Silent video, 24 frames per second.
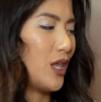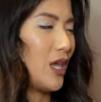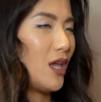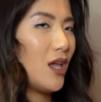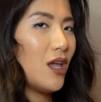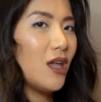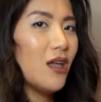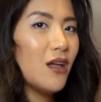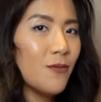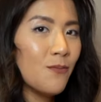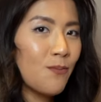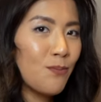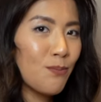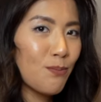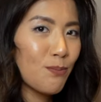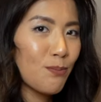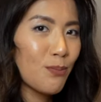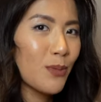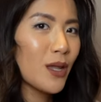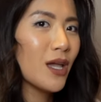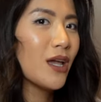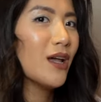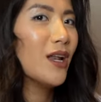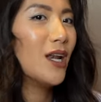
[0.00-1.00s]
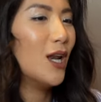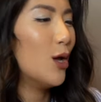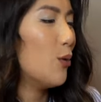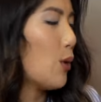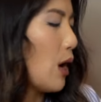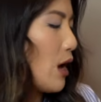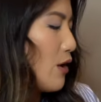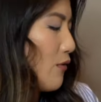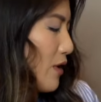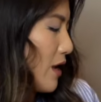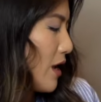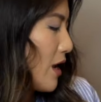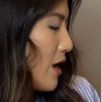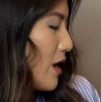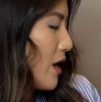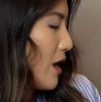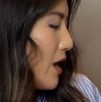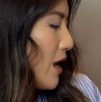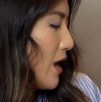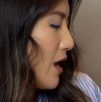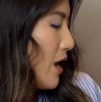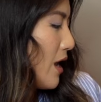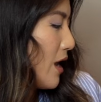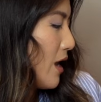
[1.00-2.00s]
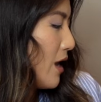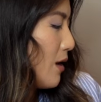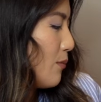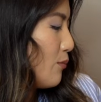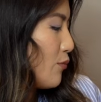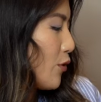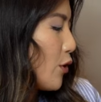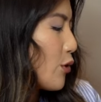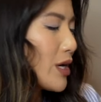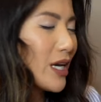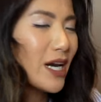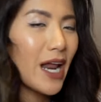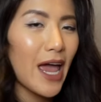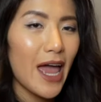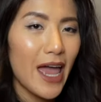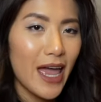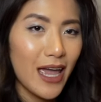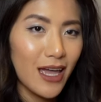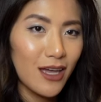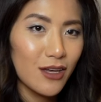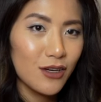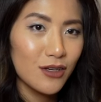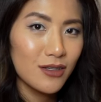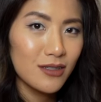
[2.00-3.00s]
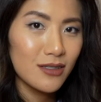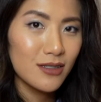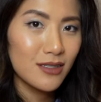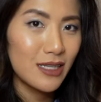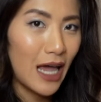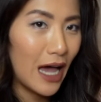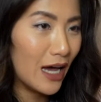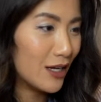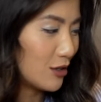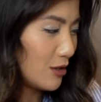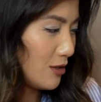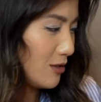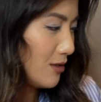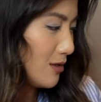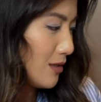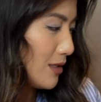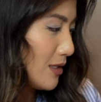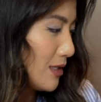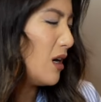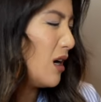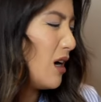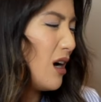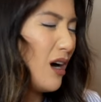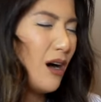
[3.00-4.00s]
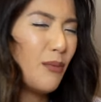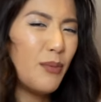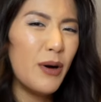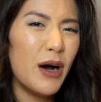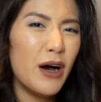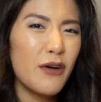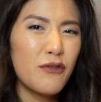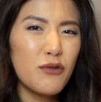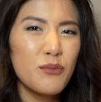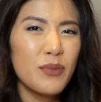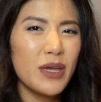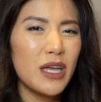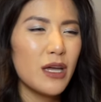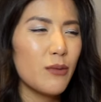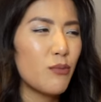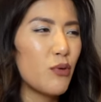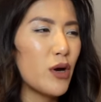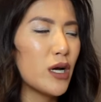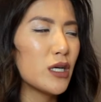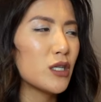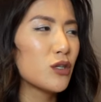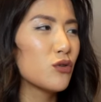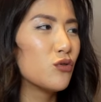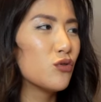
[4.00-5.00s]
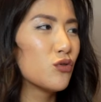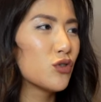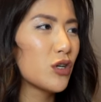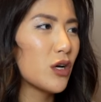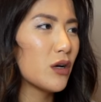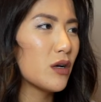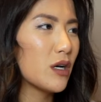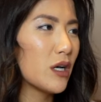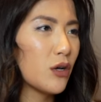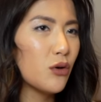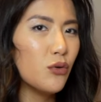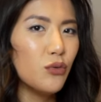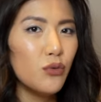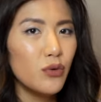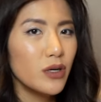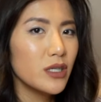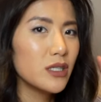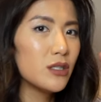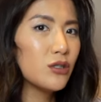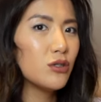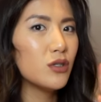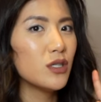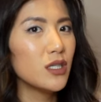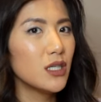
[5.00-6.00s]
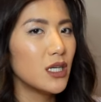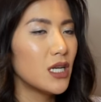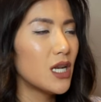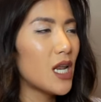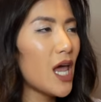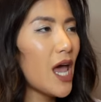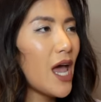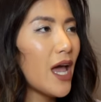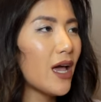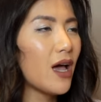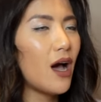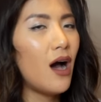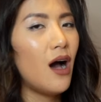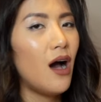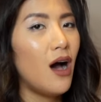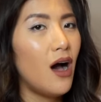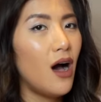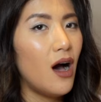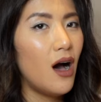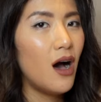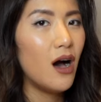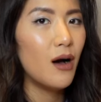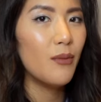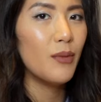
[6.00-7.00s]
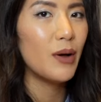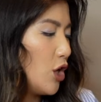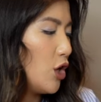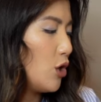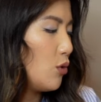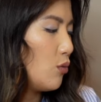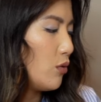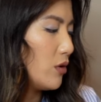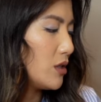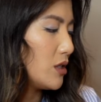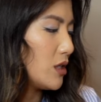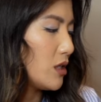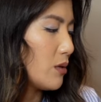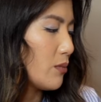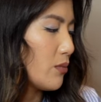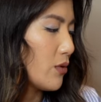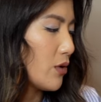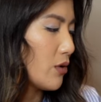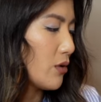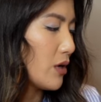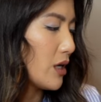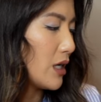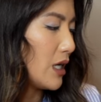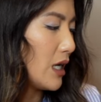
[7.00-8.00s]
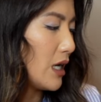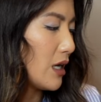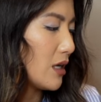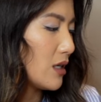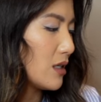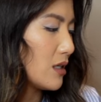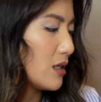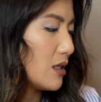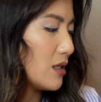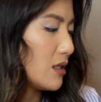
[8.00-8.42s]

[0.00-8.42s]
the Loewe broken egg sandals? Apart from being a practical joke, like, oh, I stood an egg, haha. Who wanted a broken egg